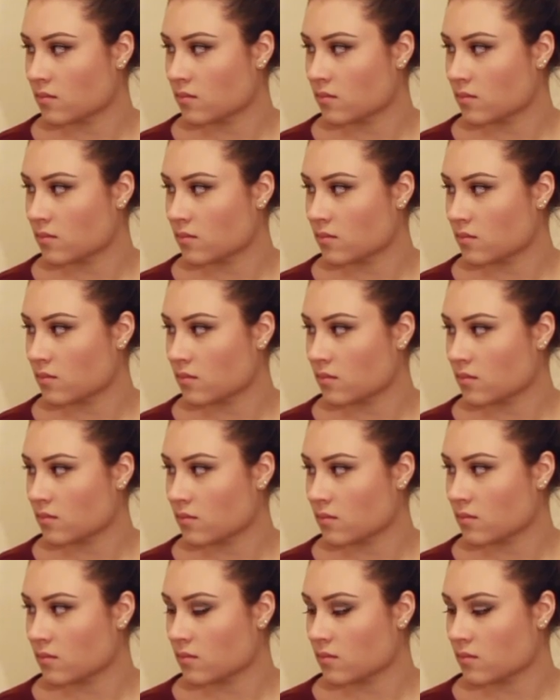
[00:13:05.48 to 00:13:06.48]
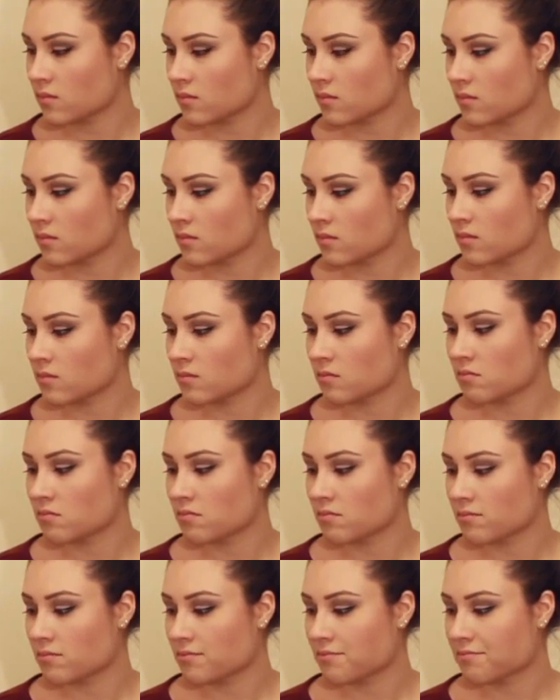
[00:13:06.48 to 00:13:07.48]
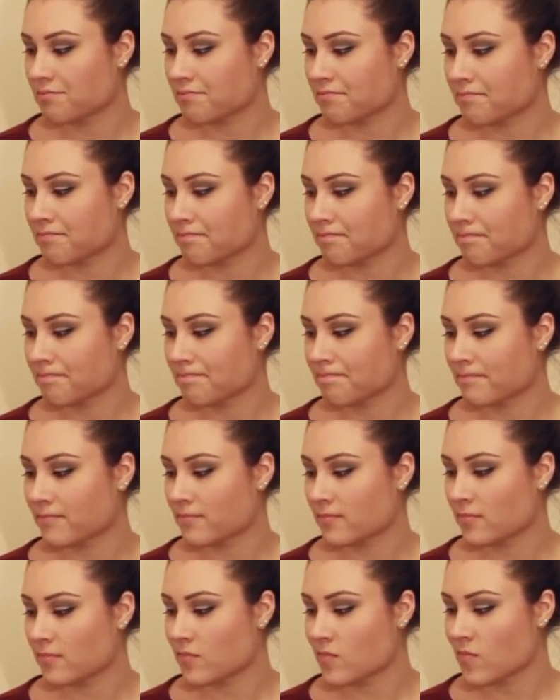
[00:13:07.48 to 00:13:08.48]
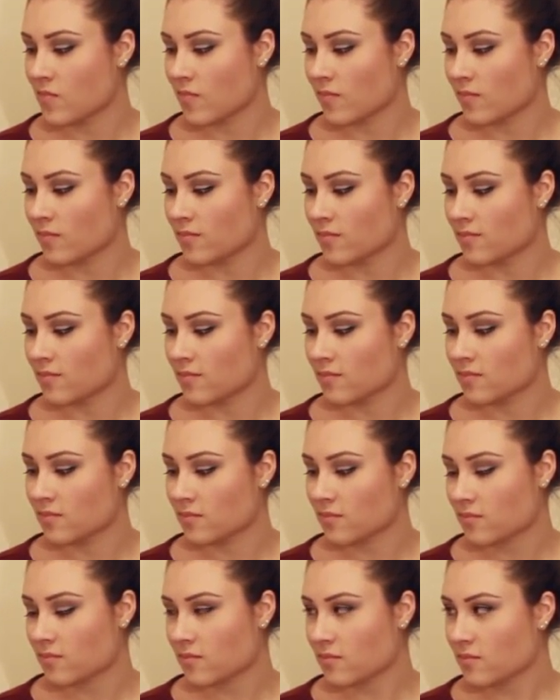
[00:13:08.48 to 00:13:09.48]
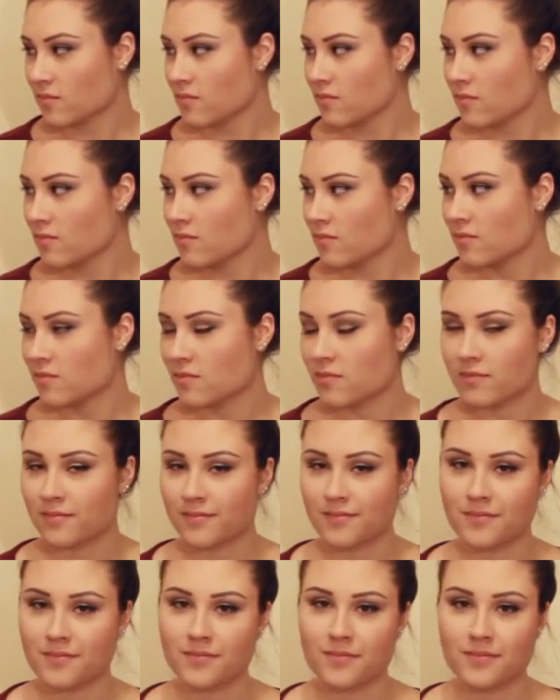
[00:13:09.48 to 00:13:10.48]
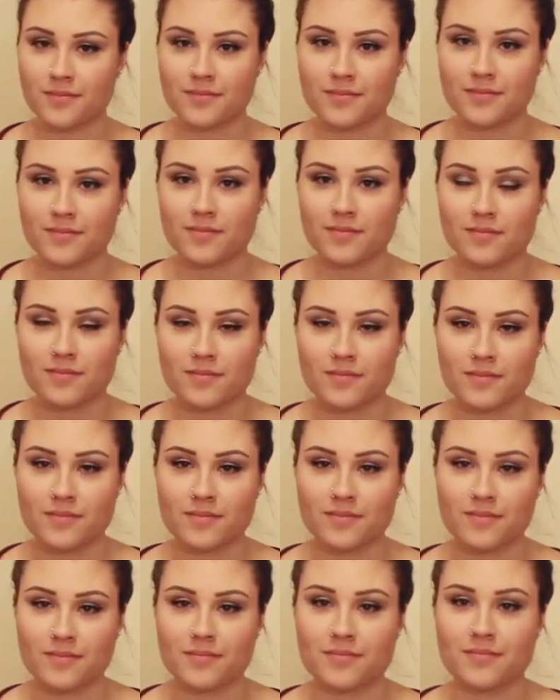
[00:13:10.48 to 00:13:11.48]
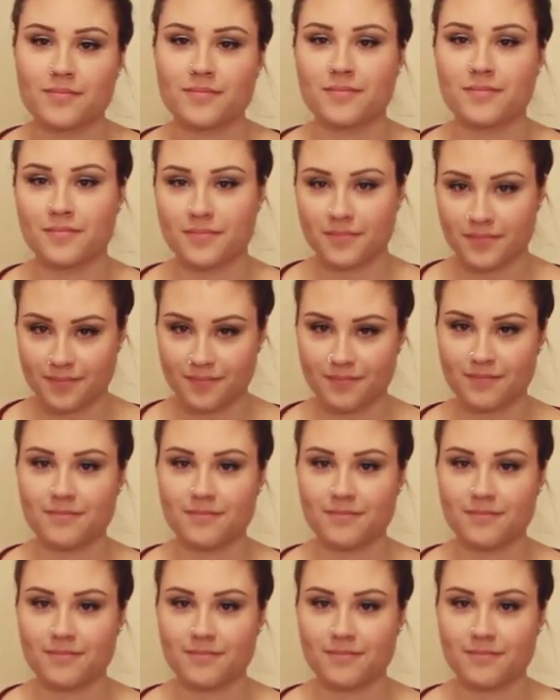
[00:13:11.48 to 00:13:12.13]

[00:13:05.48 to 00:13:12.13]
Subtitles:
The person shown says nothing.